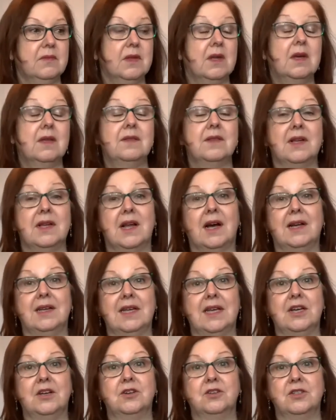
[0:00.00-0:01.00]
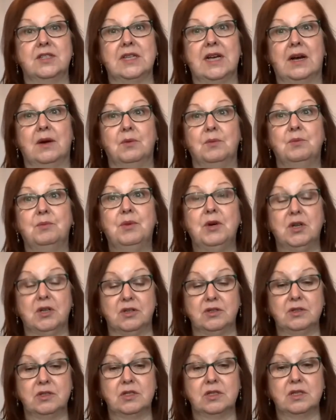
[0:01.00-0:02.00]
and the lining cut out,
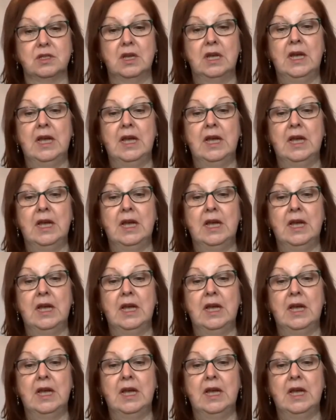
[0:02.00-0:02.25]
but